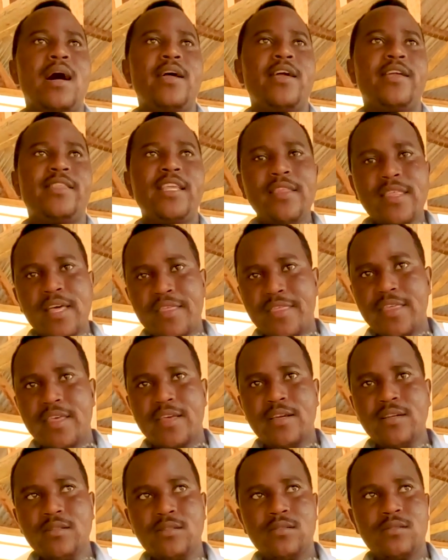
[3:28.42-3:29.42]
Another
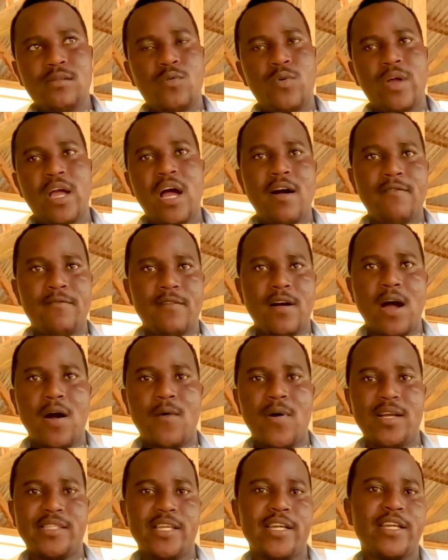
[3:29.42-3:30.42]
thing, we have
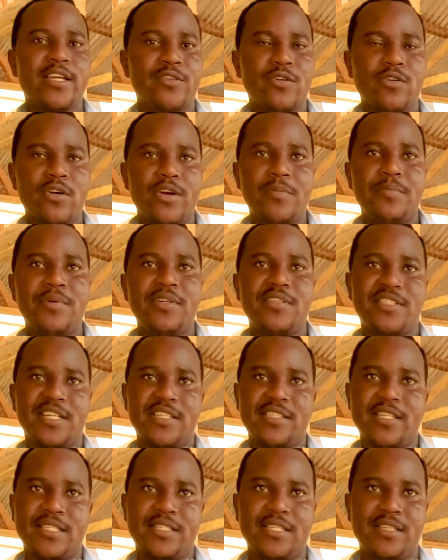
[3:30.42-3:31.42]
our technical
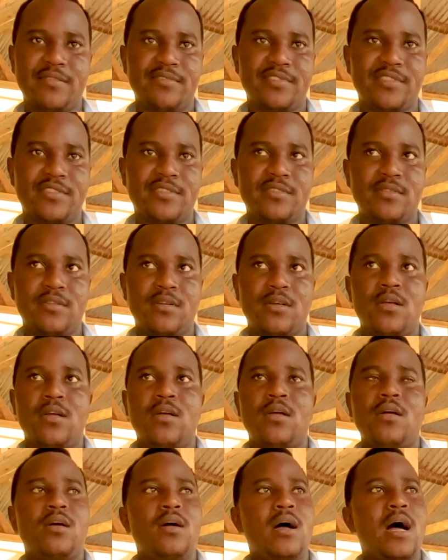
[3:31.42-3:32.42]
representatives.
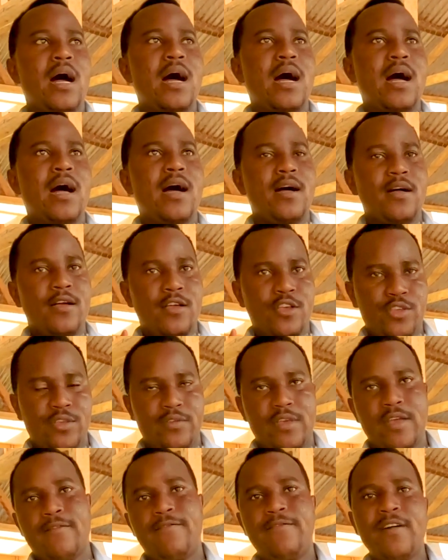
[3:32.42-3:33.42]
A
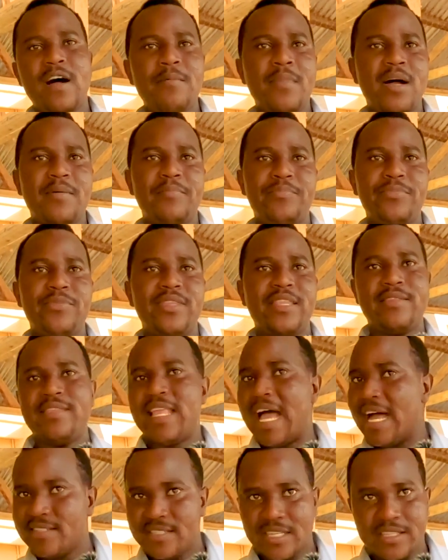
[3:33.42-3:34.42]
farmer
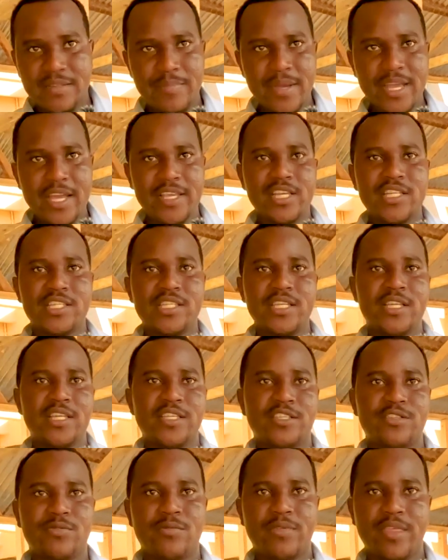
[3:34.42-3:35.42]
doesn't pay any
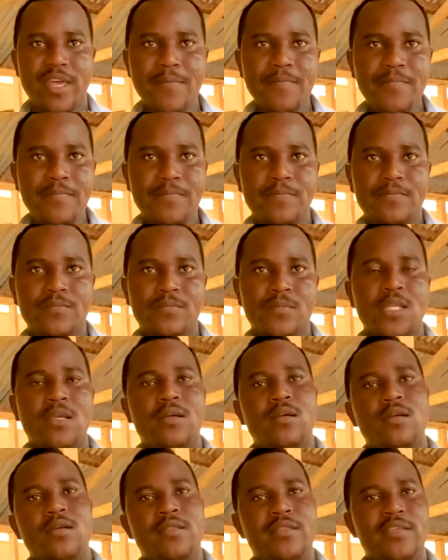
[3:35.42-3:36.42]
shillings to them.
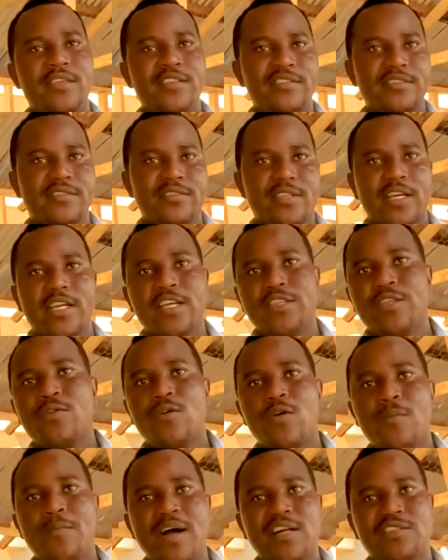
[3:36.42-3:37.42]
This
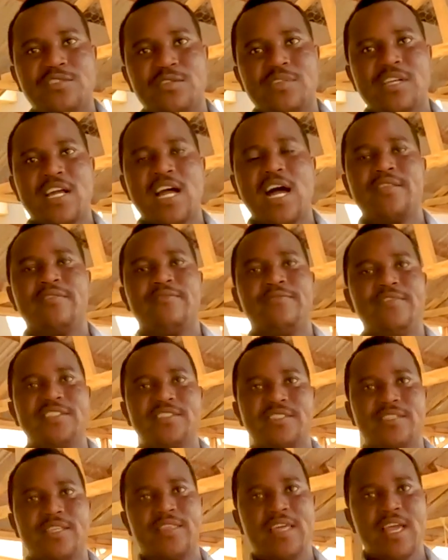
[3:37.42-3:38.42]
technical person can
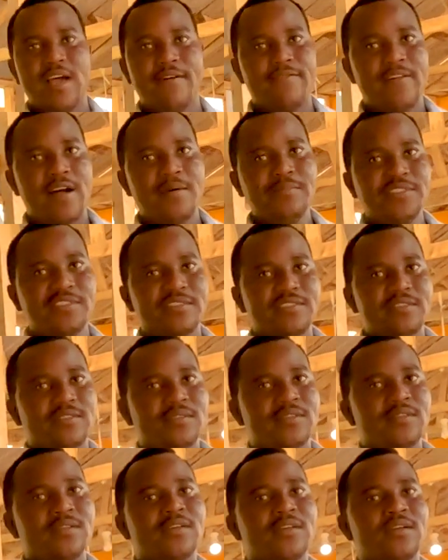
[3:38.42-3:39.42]
visit their farms,
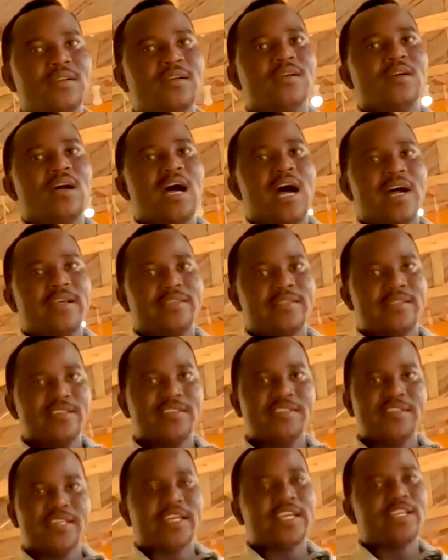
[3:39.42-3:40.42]
and
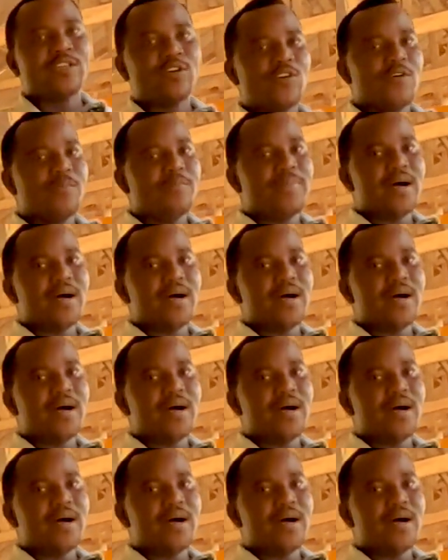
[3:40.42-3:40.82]
this technical